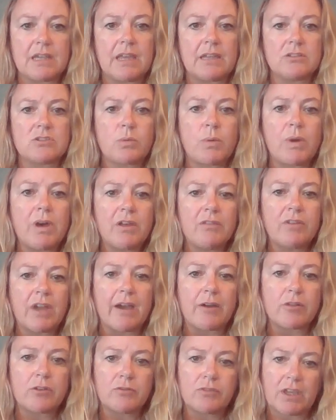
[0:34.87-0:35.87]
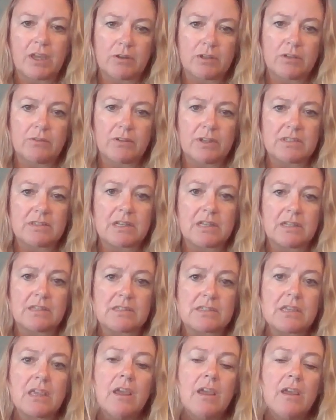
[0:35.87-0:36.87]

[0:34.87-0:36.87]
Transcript: and 12 out-of-county residents